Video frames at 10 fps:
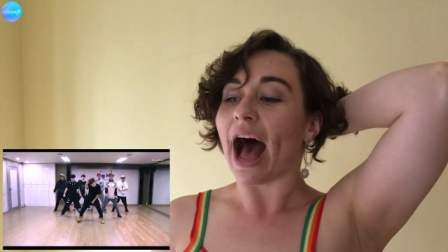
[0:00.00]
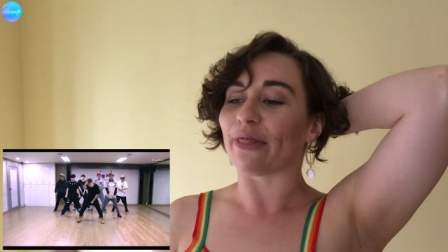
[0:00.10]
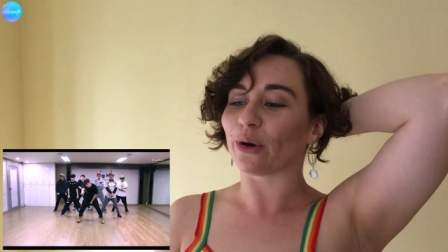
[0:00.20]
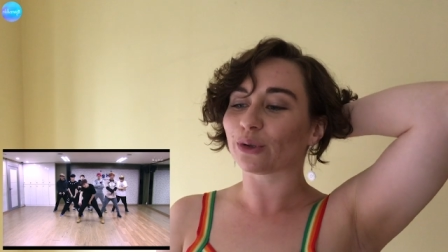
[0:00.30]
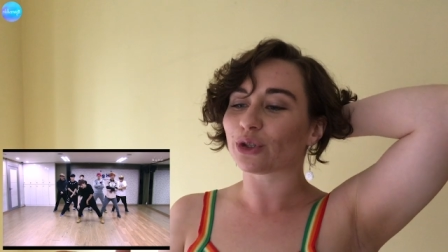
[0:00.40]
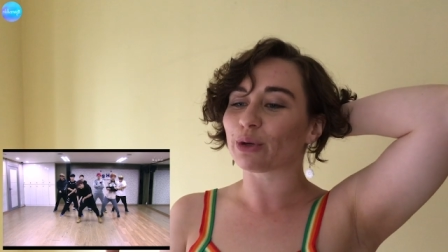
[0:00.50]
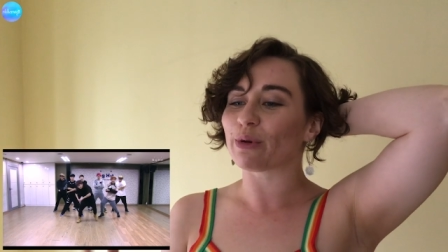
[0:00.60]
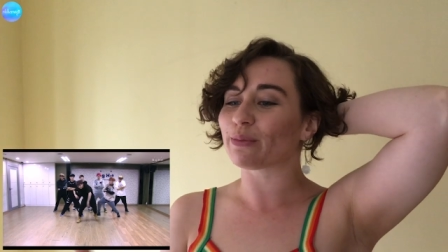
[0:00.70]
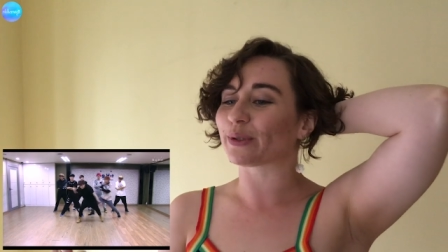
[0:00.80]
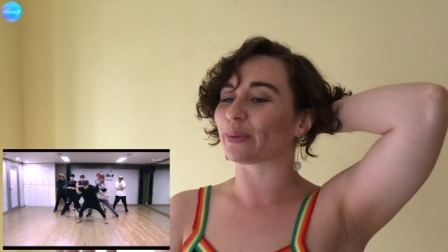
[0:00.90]
And those two
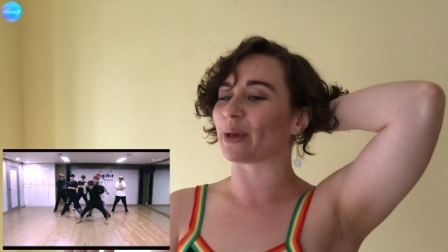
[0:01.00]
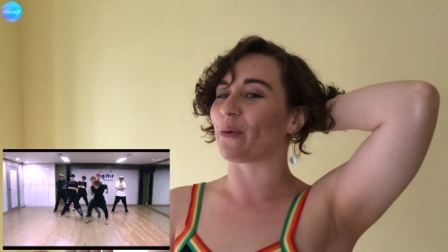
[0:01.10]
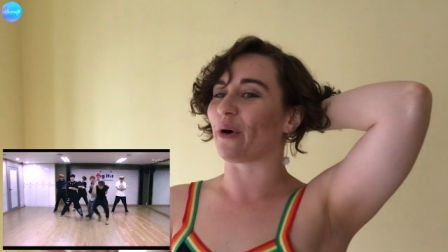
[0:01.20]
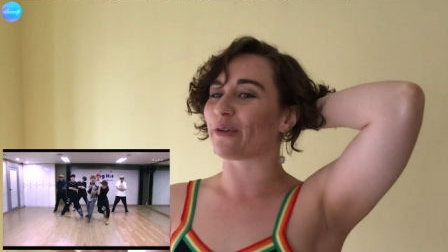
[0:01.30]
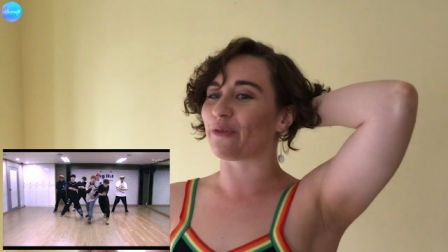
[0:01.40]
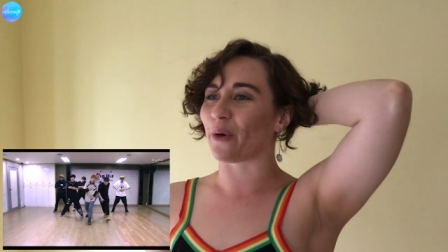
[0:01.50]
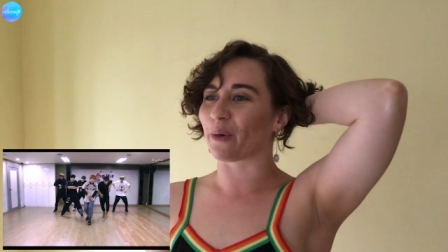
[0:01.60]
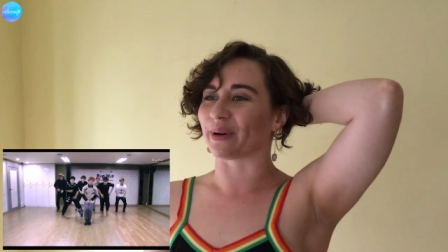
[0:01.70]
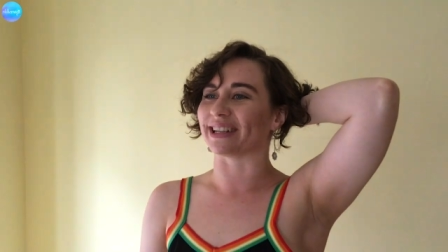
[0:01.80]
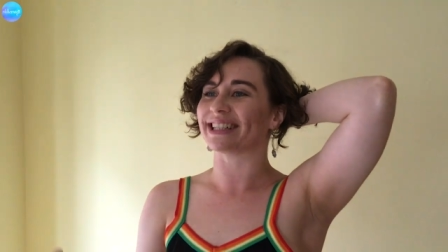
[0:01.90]
movements when they walk
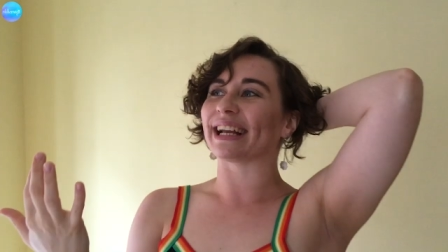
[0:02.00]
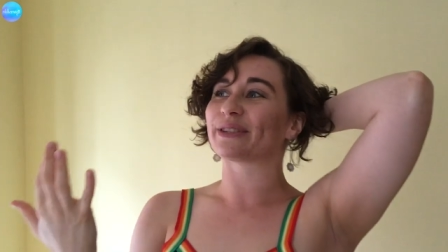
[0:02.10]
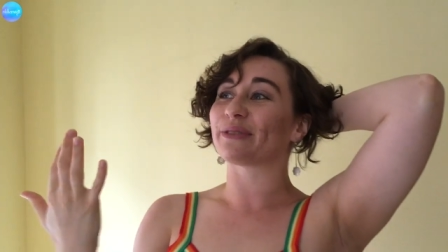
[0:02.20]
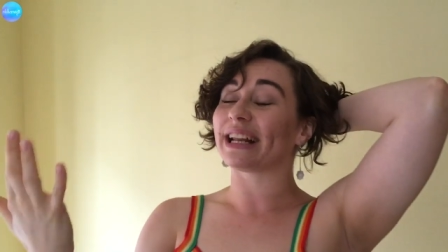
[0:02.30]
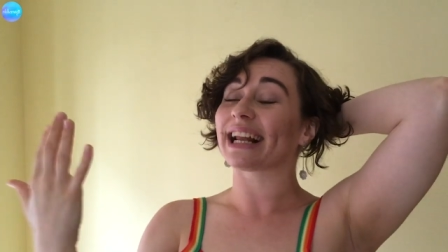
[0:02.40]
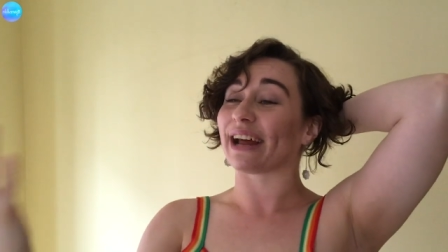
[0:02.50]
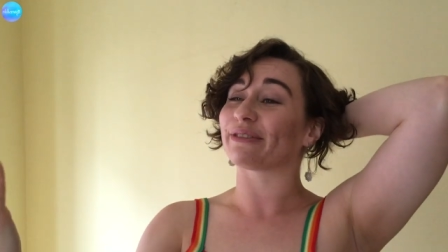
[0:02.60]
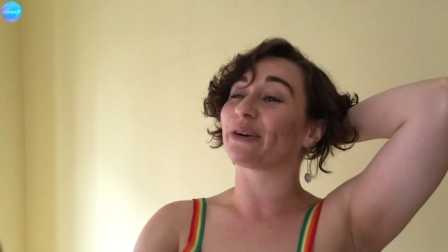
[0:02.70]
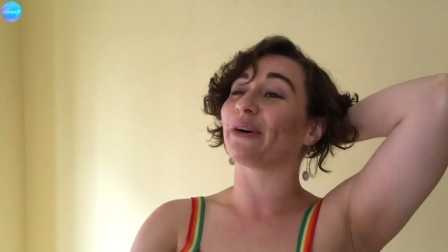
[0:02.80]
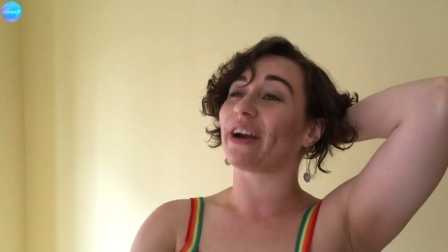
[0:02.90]
forward, it's really
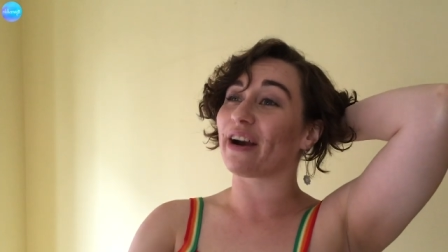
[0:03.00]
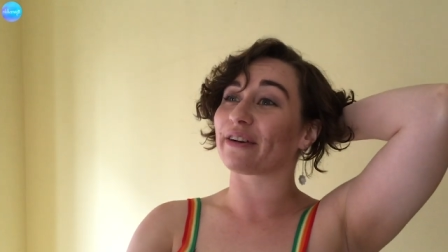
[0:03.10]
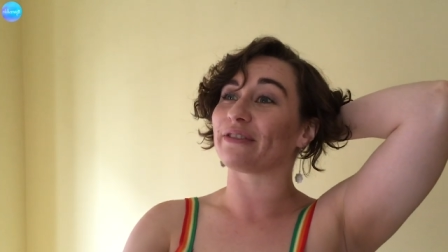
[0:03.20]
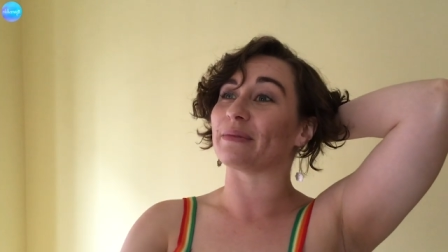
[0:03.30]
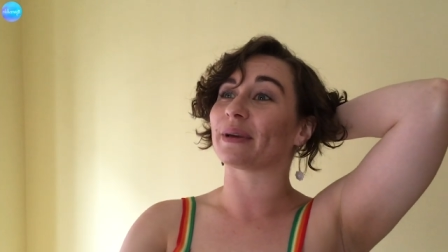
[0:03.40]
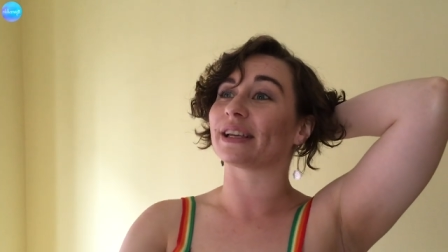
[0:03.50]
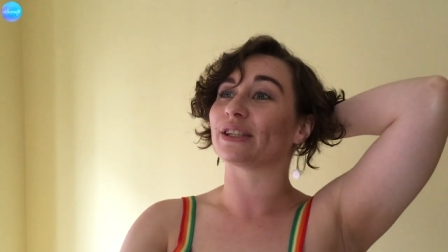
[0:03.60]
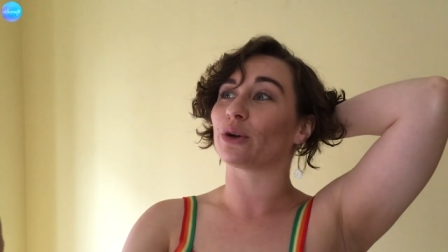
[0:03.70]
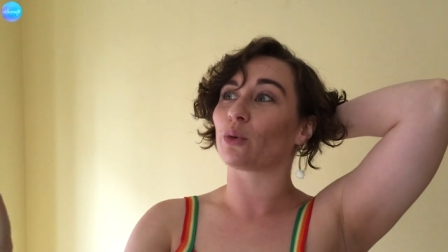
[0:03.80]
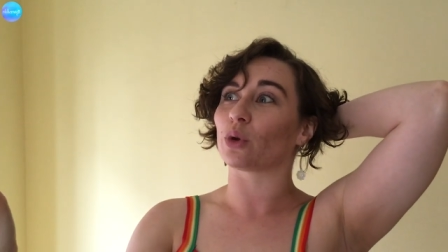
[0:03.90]
clever choreography
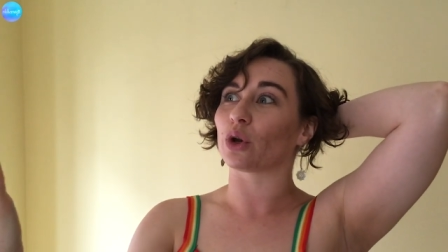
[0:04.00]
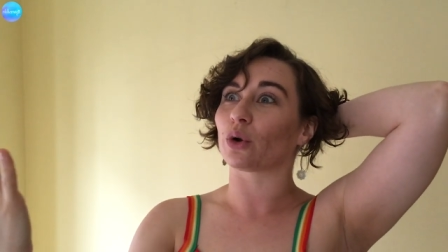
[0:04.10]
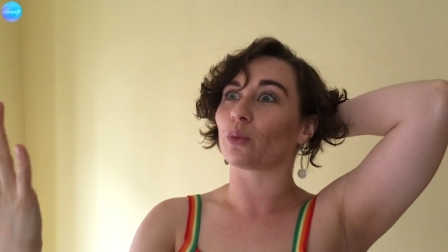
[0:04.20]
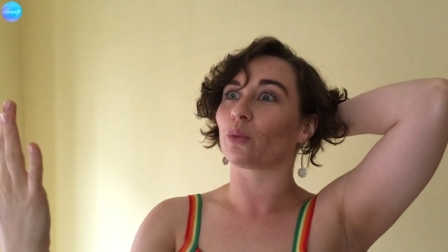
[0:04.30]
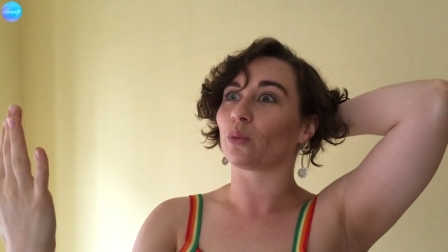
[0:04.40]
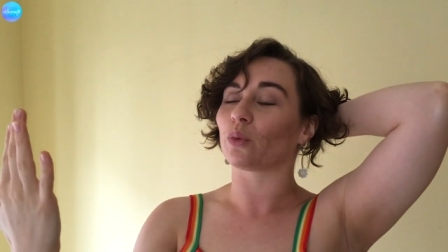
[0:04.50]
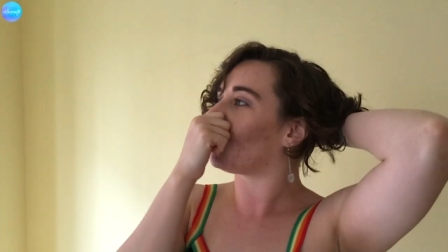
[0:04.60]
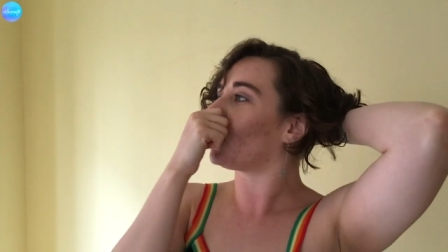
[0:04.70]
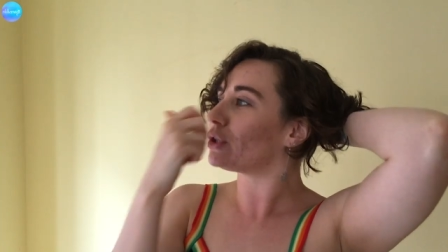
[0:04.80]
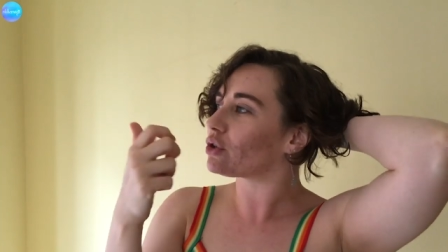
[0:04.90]
because you're
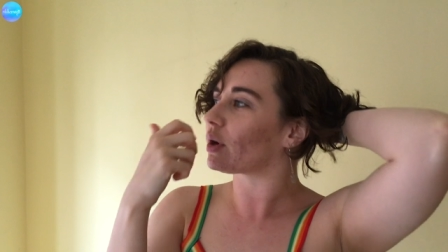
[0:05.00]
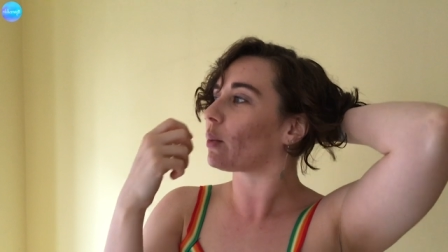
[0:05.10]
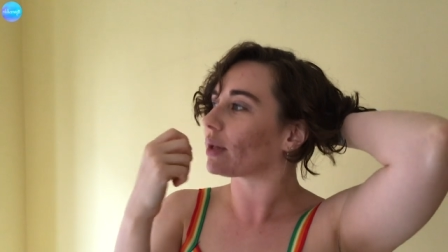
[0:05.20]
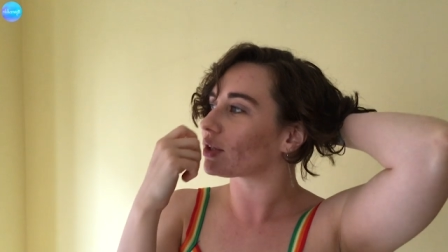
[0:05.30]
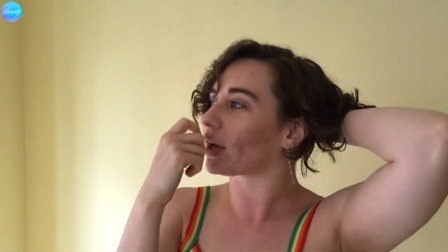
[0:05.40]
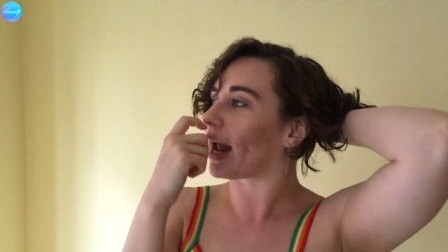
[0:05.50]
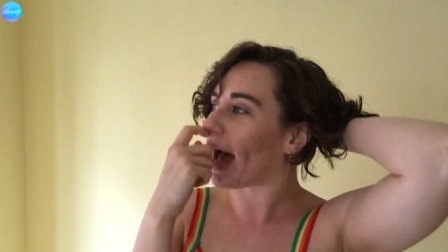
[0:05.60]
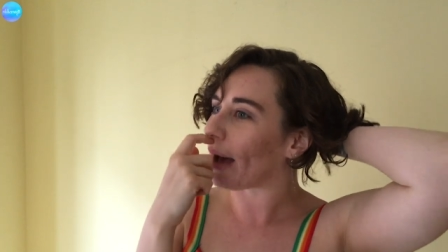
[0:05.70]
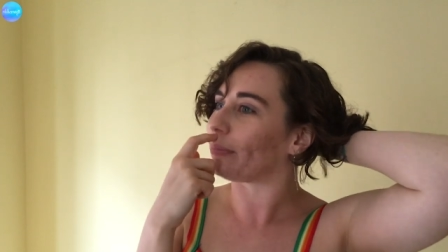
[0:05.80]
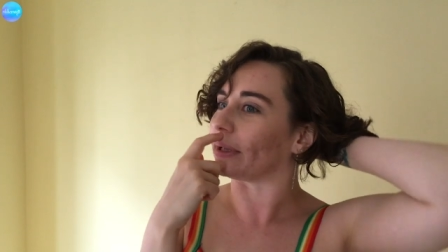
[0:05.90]
wondering what's gonna
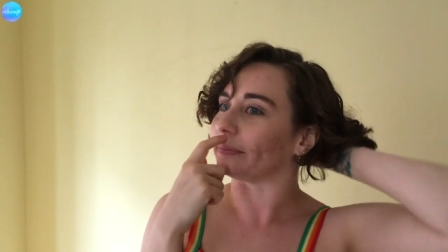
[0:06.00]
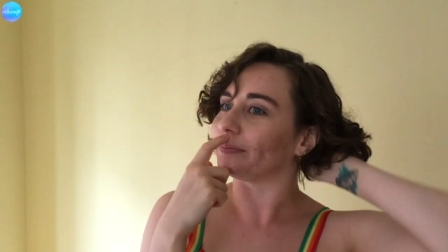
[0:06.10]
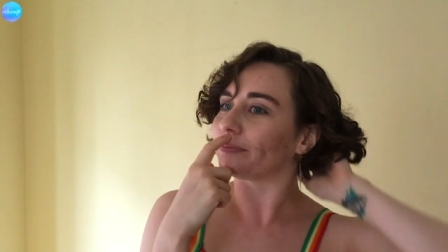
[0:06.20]
happen.